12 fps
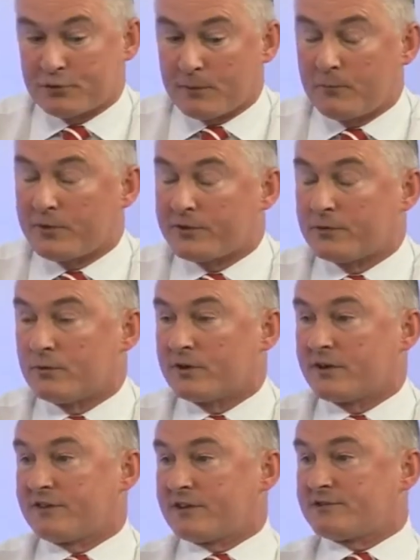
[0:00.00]
problem with an
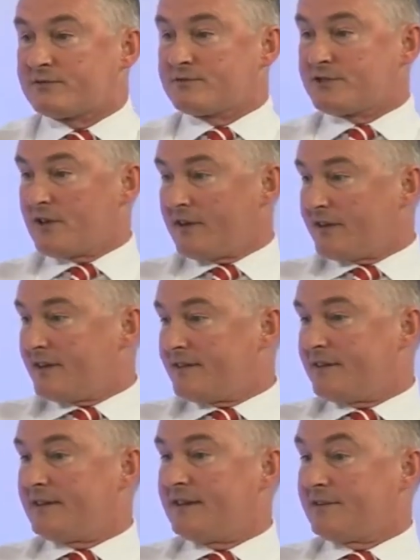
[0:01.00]
organisational chart is
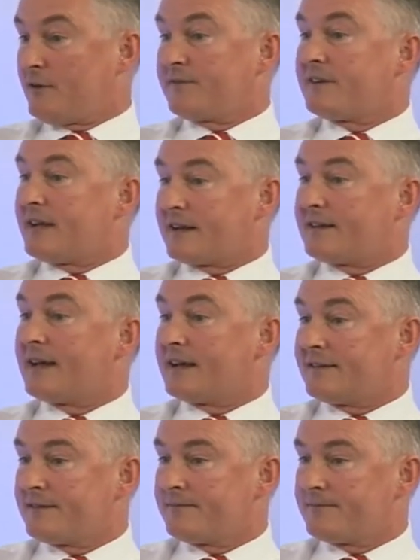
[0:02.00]
that it's often out of
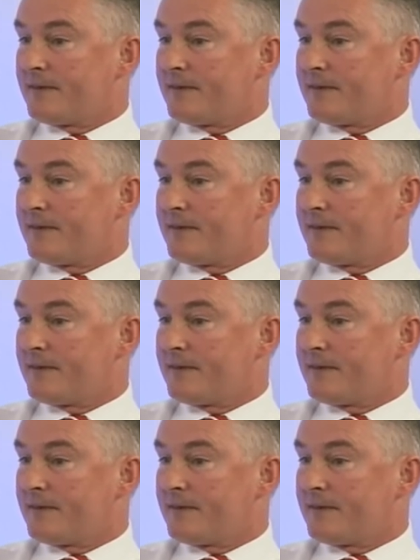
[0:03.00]
date.